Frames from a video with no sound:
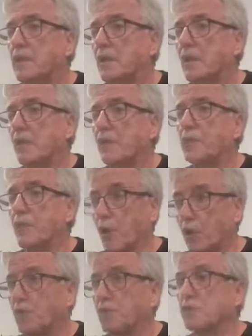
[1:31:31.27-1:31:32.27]
all the
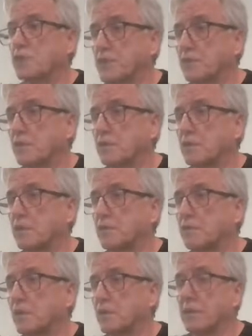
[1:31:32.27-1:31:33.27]
walls,
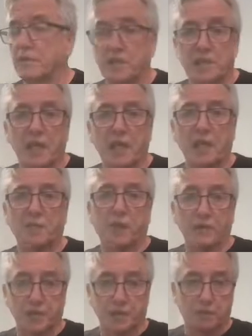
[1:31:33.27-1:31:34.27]
all the retaining
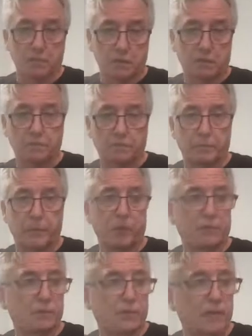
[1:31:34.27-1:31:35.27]
walls are all
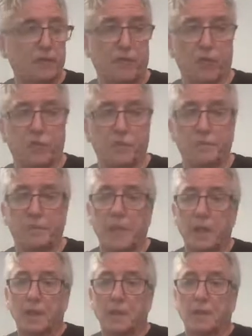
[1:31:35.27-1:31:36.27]
built with foam
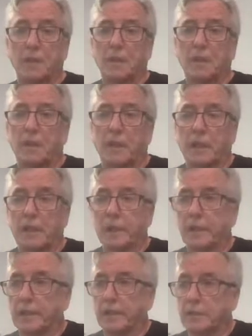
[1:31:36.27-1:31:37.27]

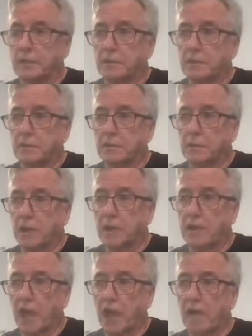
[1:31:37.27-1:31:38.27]
and
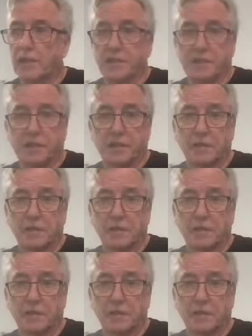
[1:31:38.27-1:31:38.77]
carved.